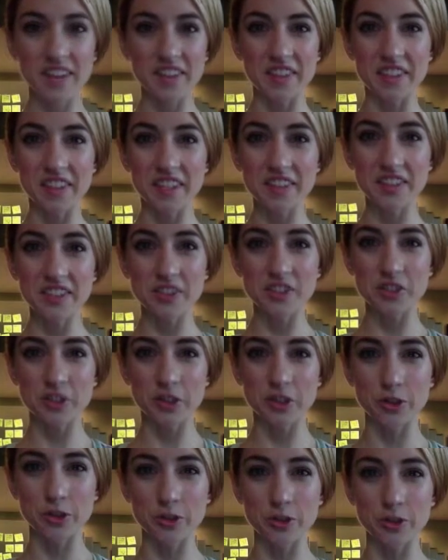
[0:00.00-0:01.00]
These
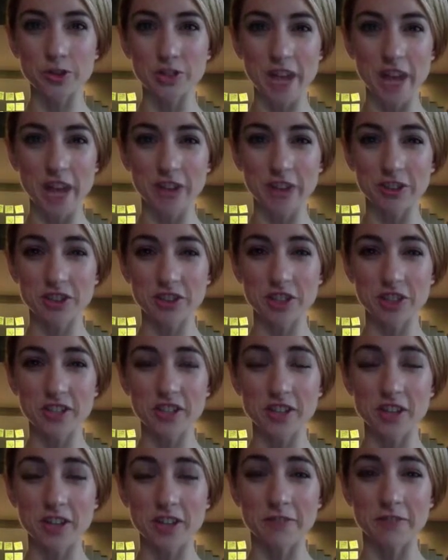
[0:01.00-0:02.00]
two challenges
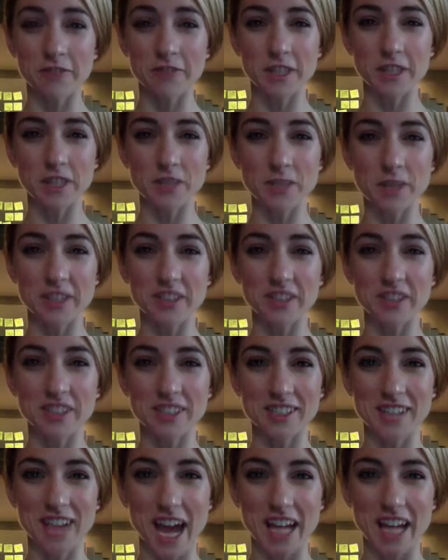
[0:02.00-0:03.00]
are fundamentally
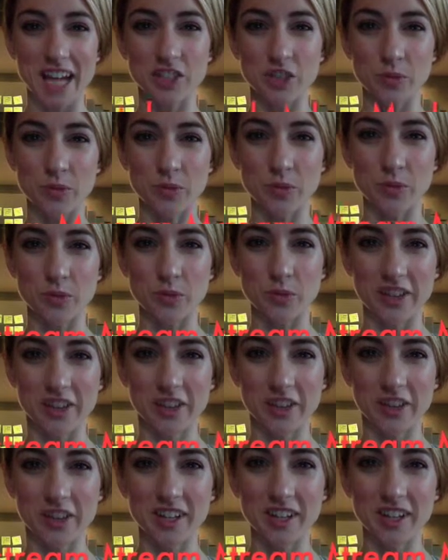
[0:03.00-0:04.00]
tied to one
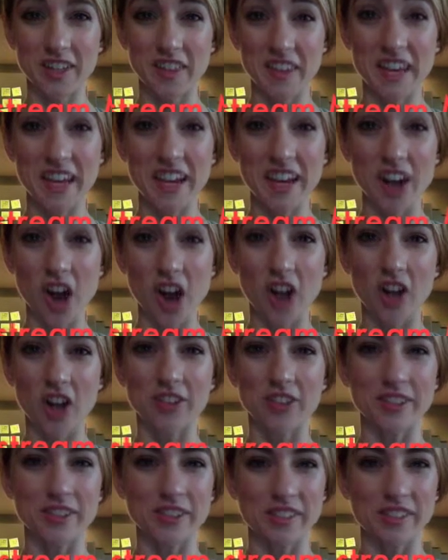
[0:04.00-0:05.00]
another. They are
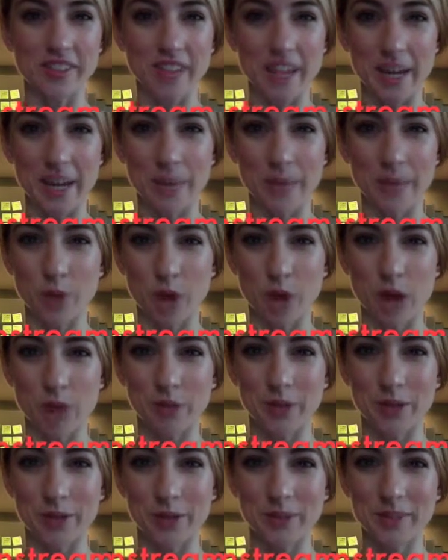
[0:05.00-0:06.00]
the same
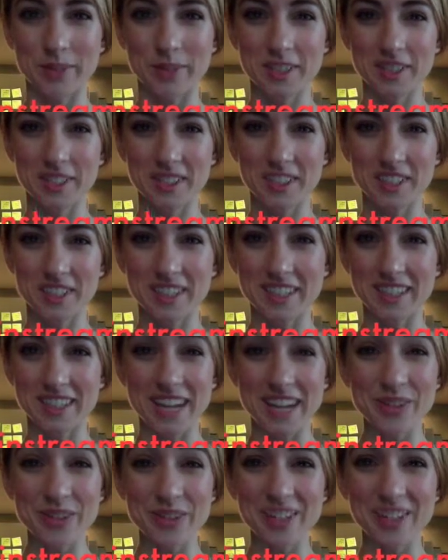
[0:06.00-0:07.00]
problem.
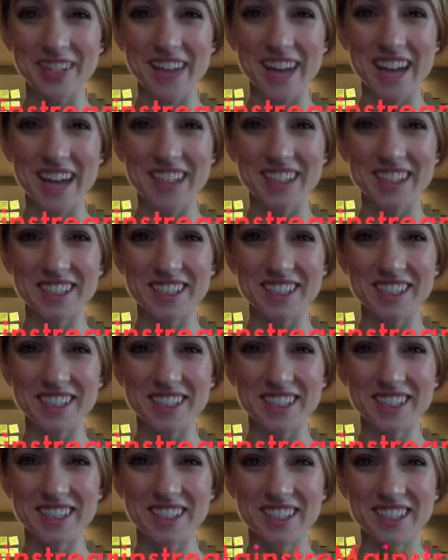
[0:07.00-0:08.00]
Not only that,
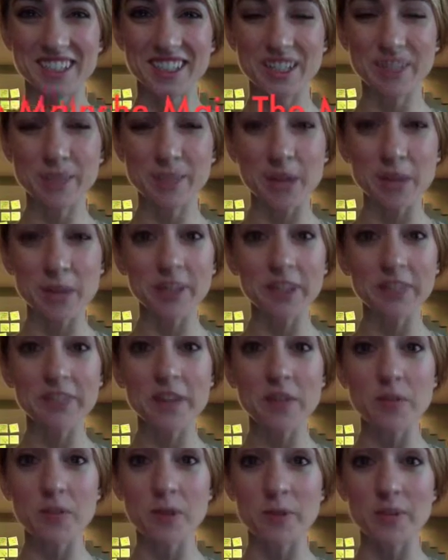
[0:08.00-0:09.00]
but I believe
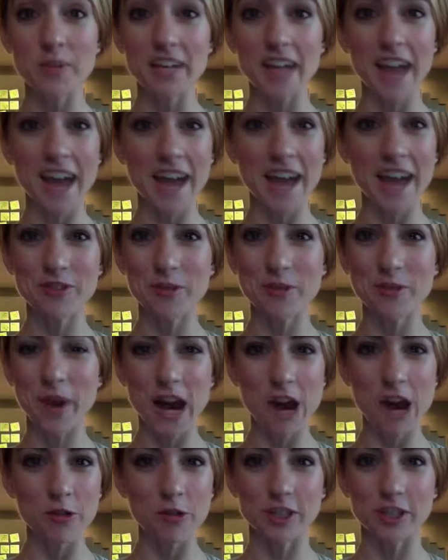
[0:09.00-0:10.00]
that women have the
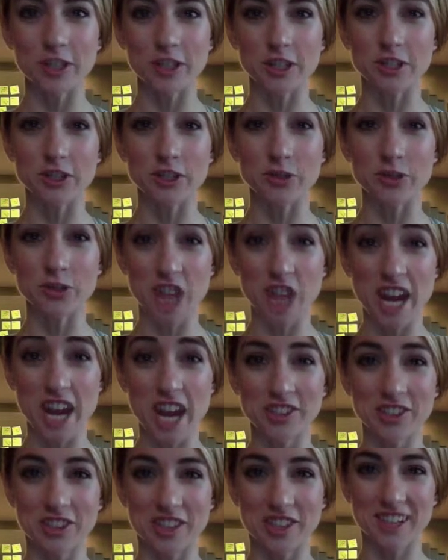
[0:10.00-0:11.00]
power to
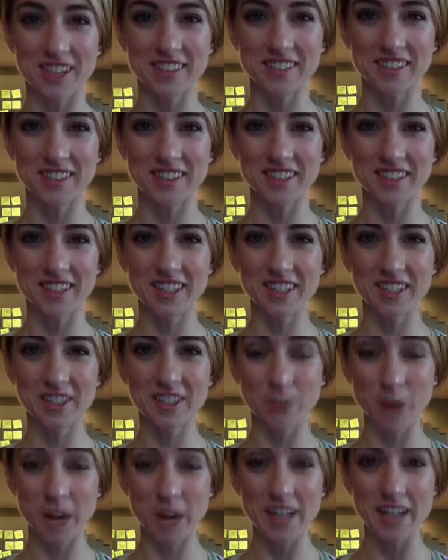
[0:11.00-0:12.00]
change this
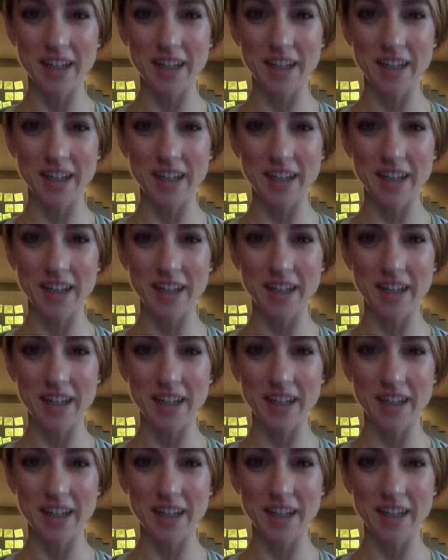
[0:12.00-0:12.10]
right